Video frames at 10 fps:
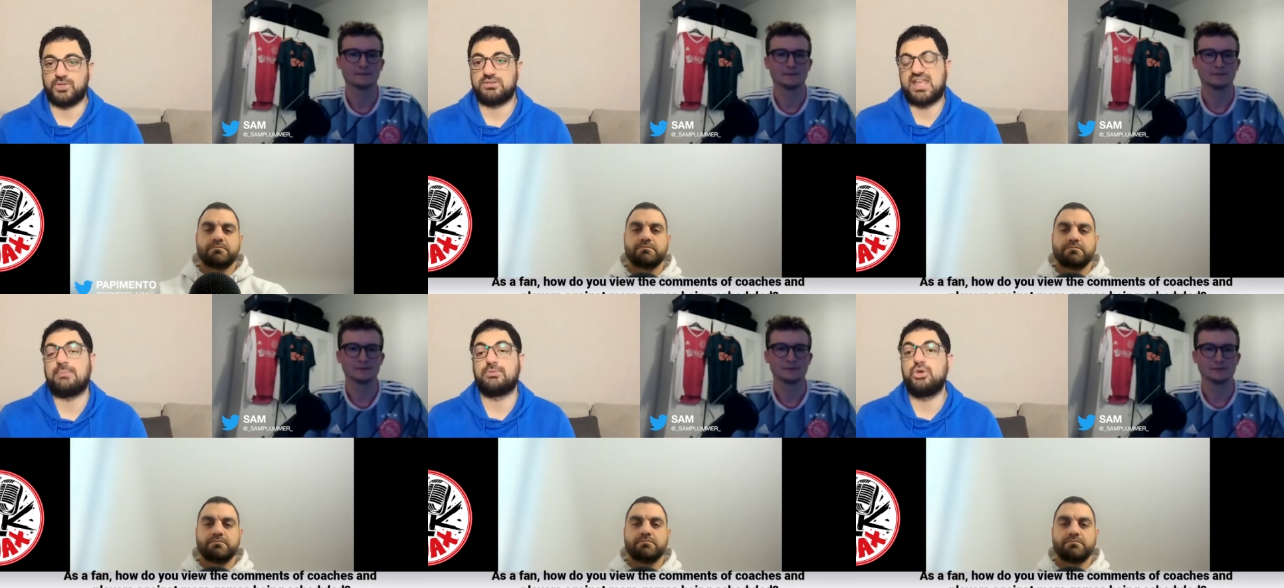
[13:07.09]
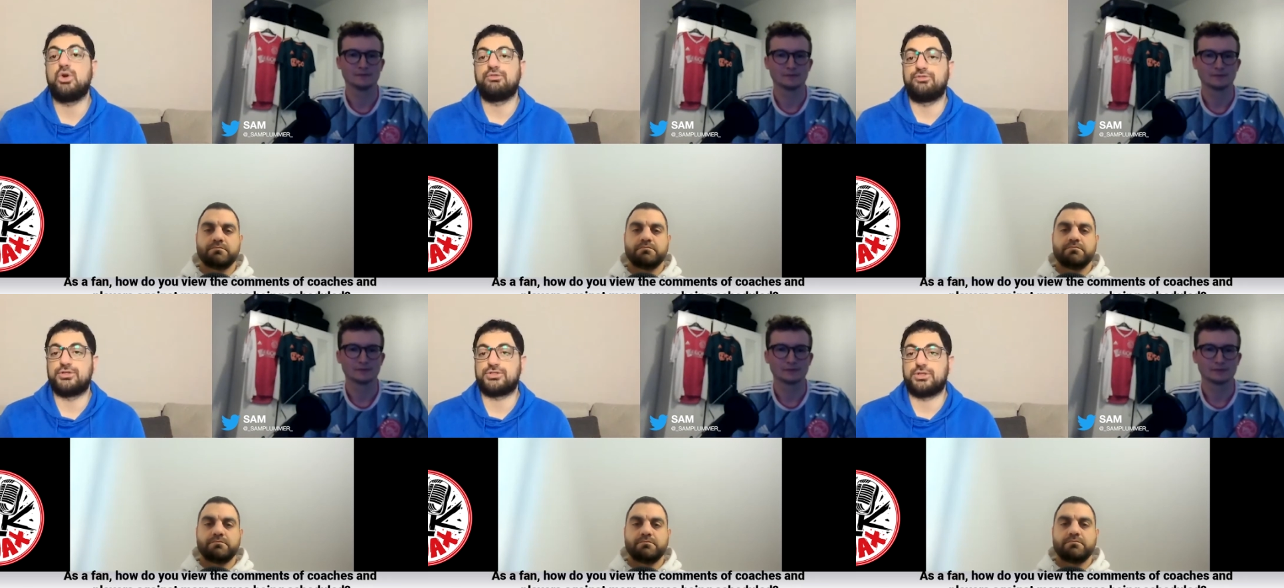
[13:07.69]
Speaker 1: sam you go
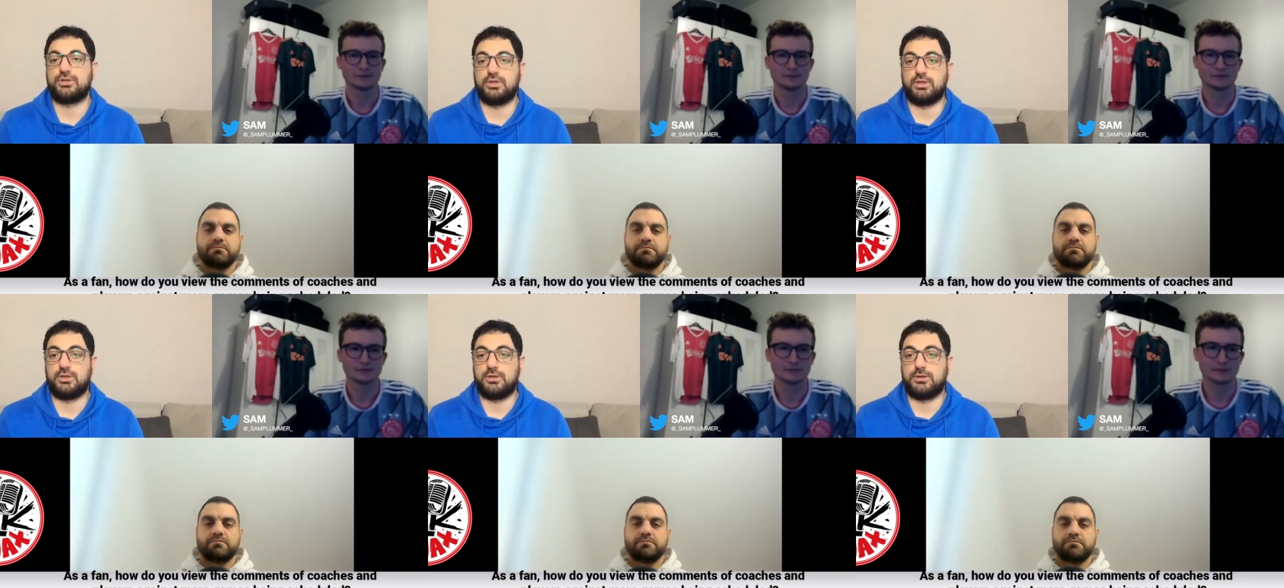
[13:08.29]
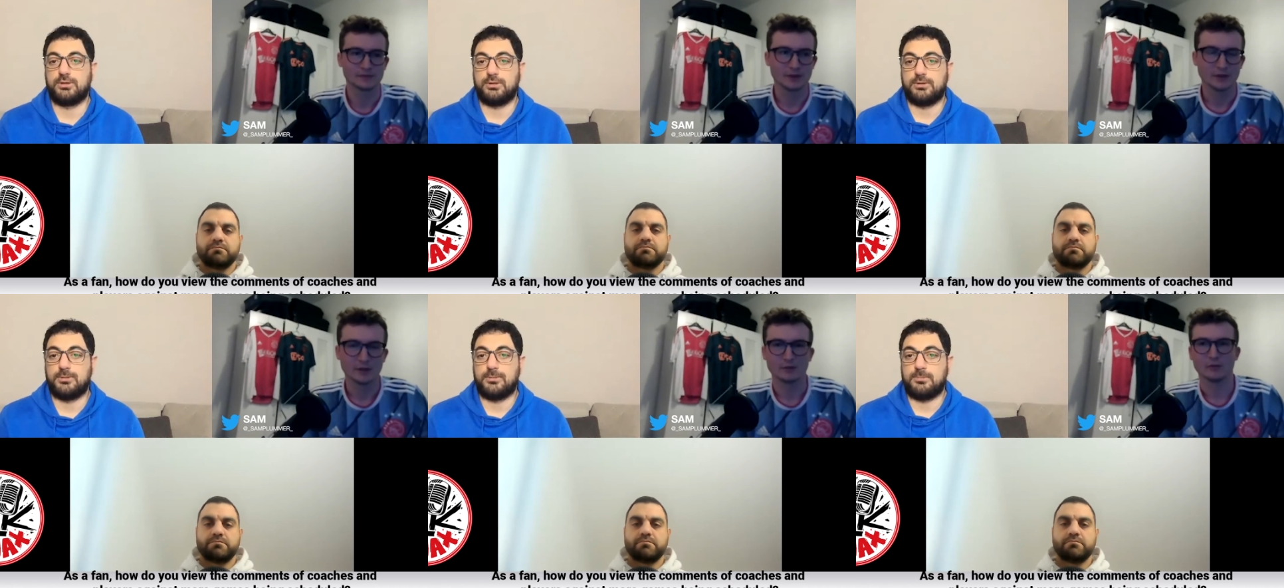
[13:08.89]
first
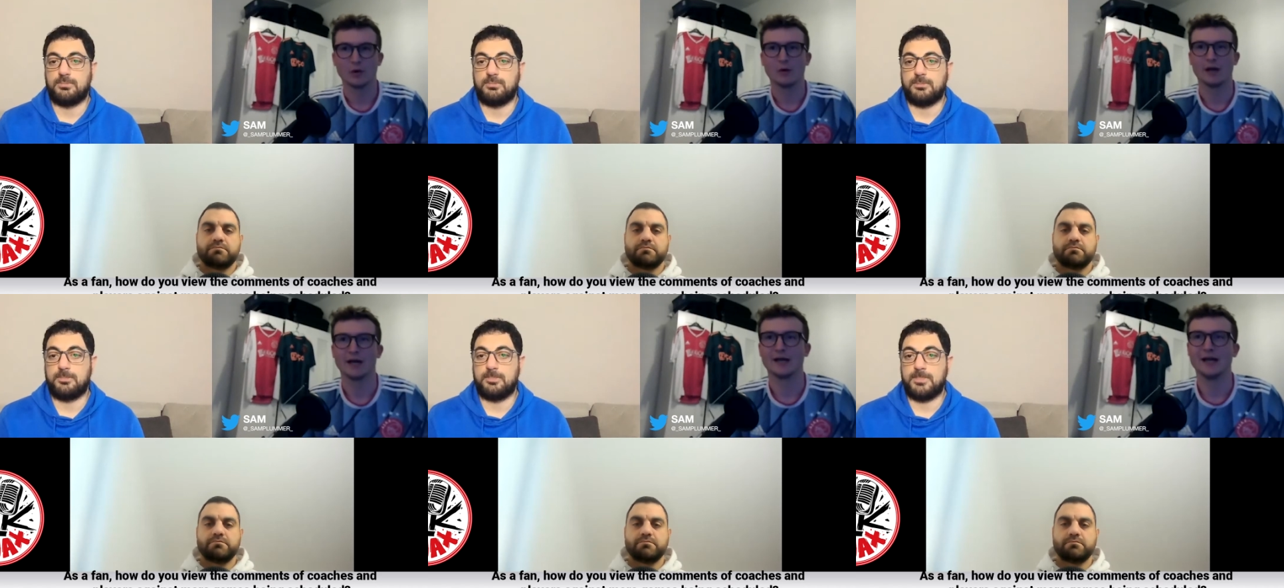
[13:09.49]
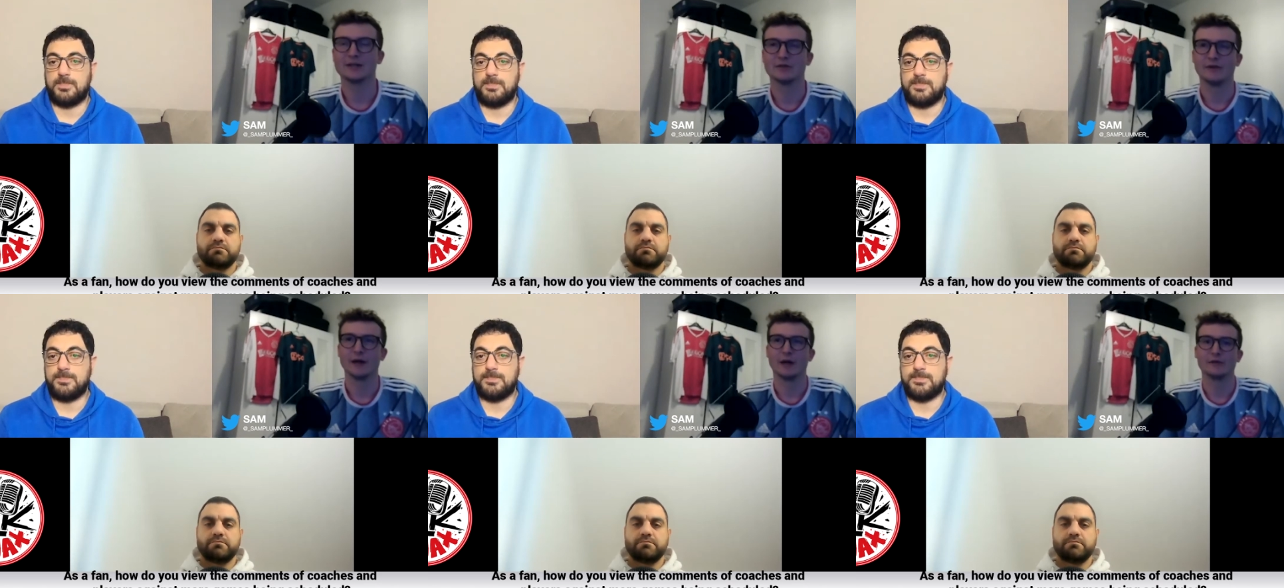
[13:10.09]
well
Speaker 2: as a
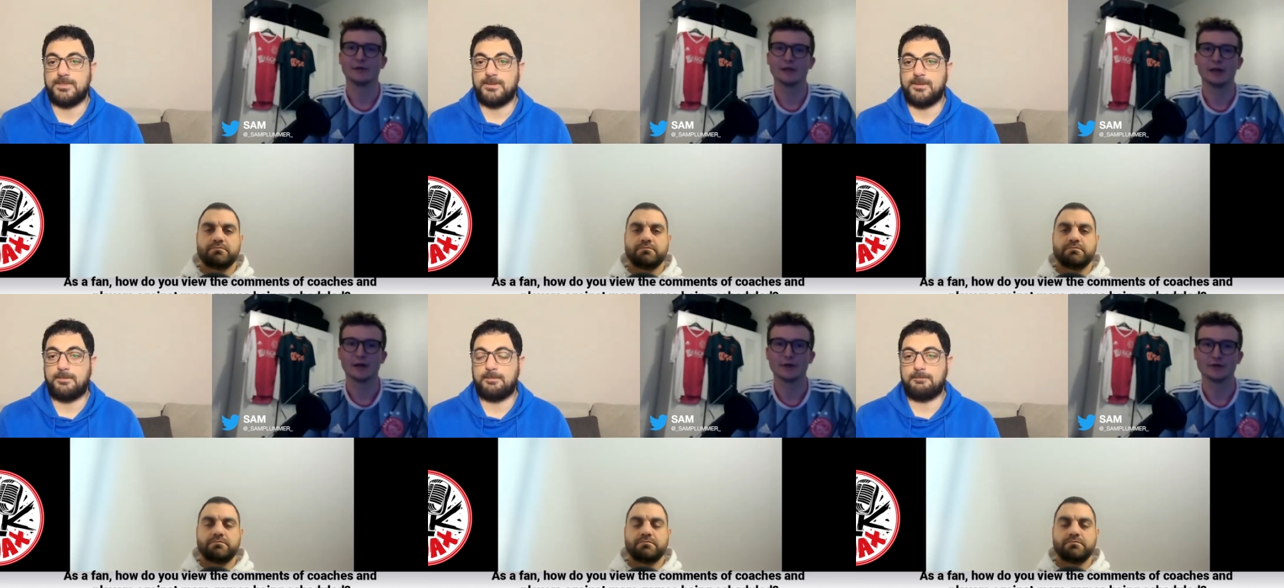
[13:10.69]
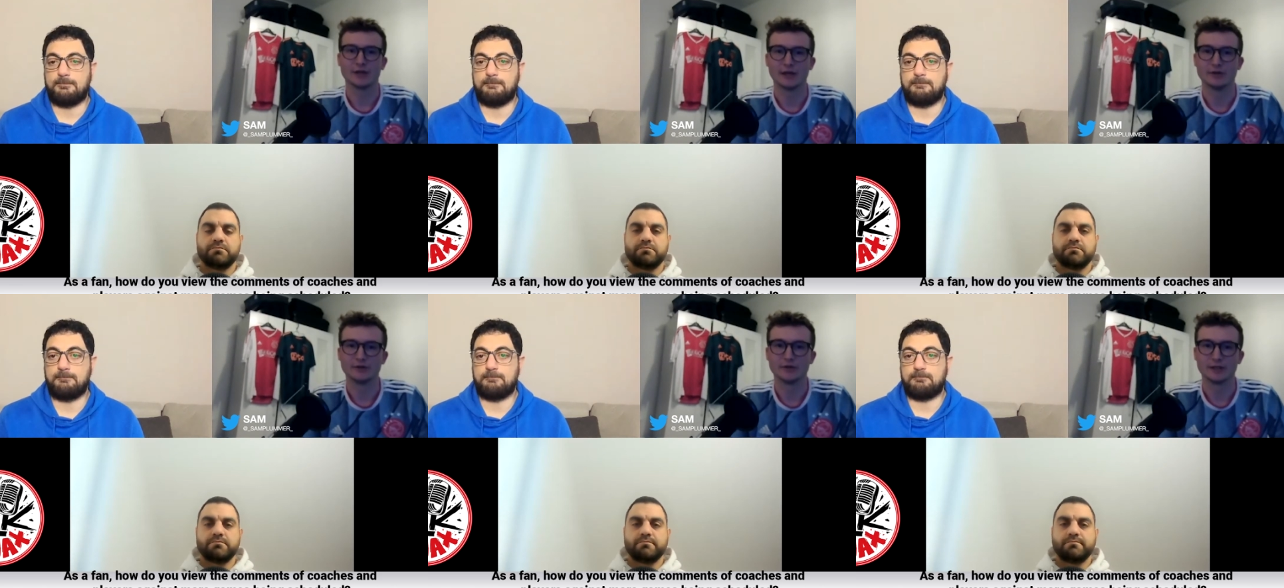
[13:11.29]
fan i think i
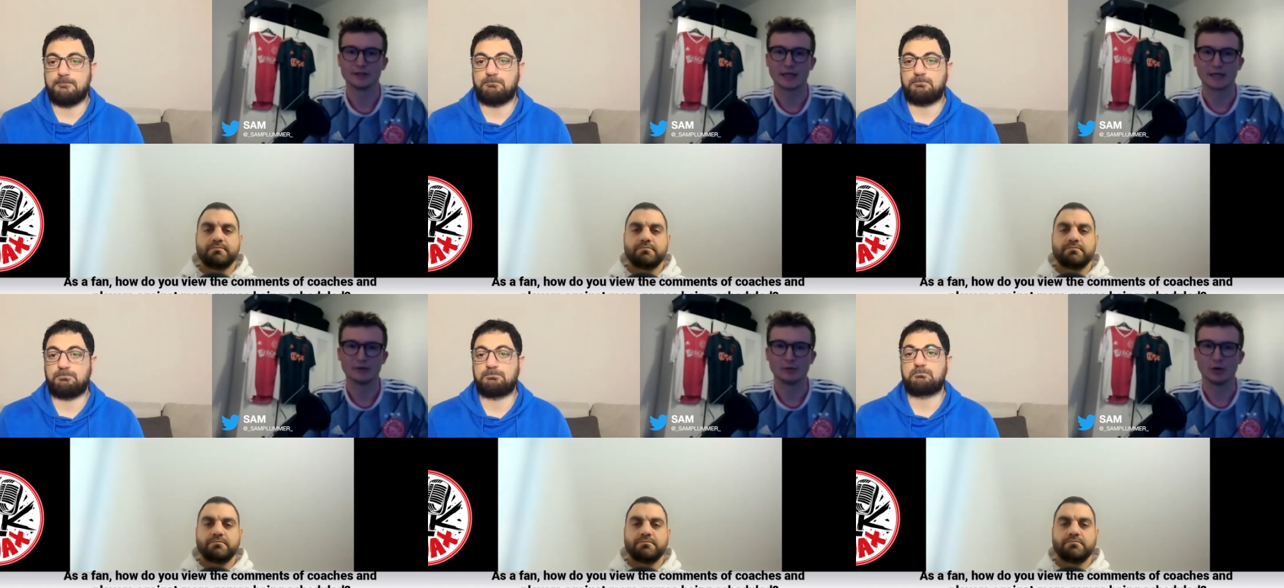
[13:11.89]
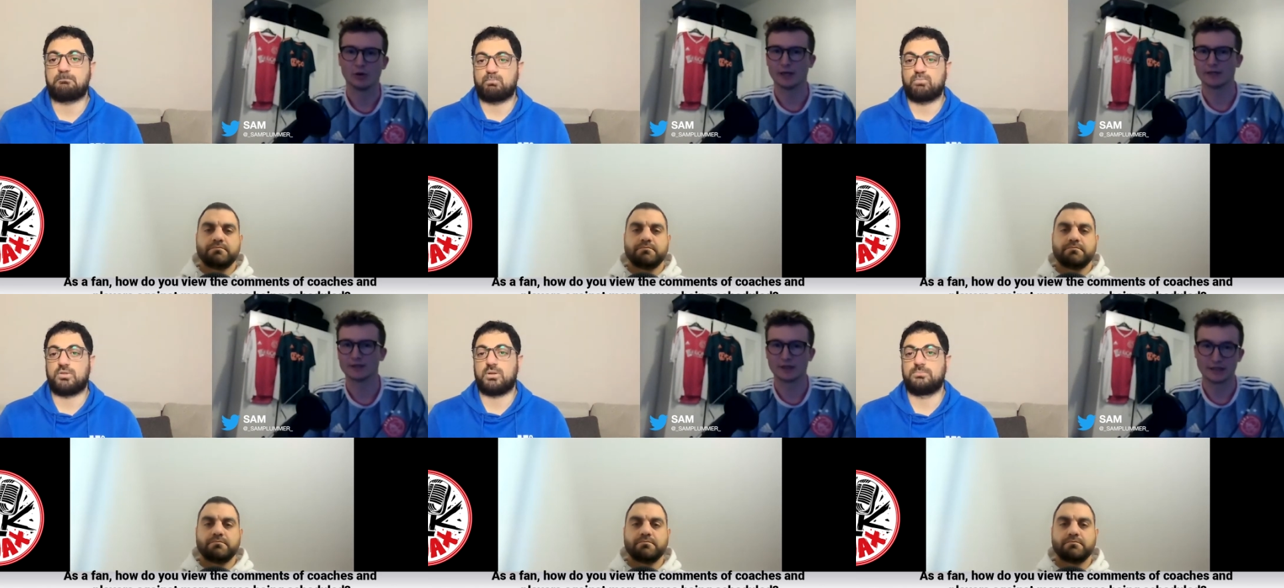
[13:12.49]
understand exactly what
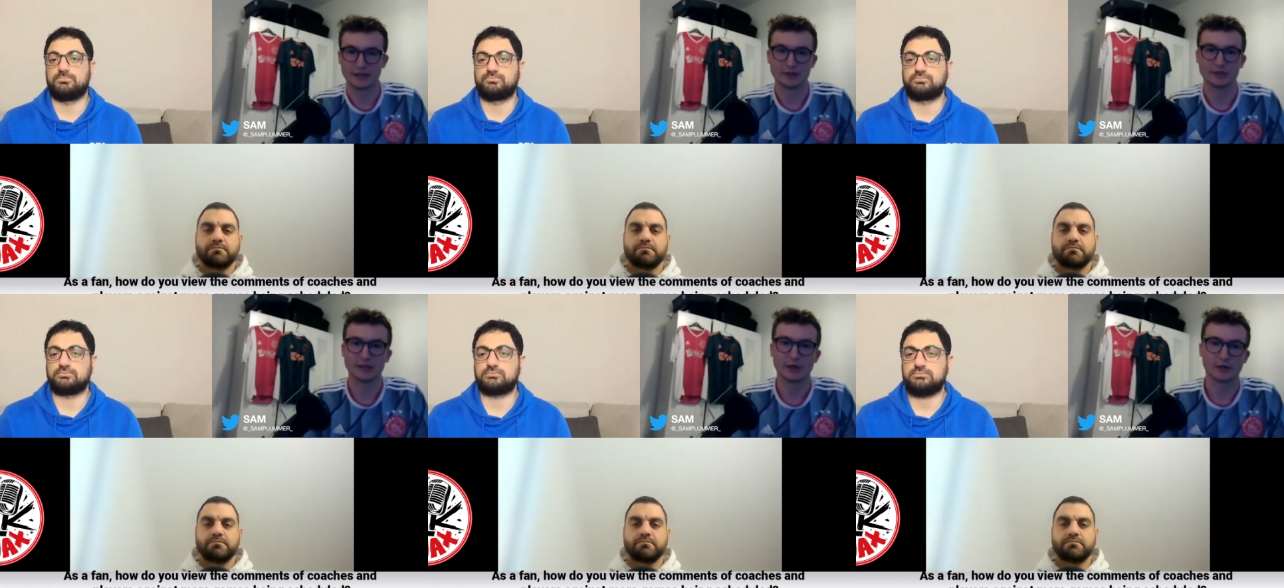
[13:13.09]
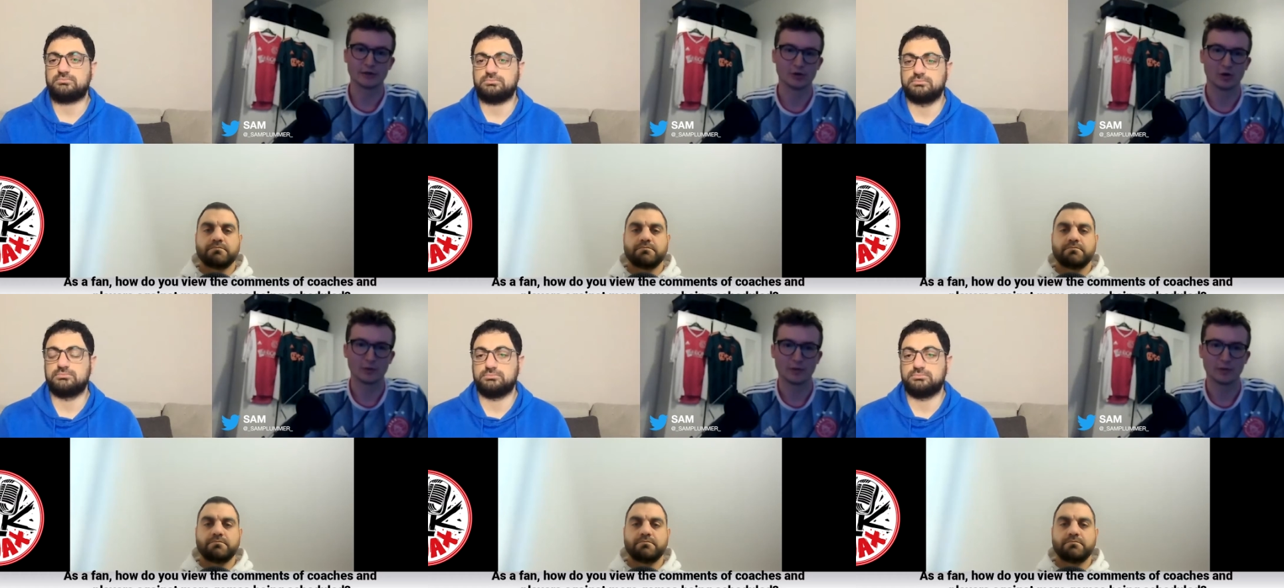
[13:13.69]
like as you say jürgen klopp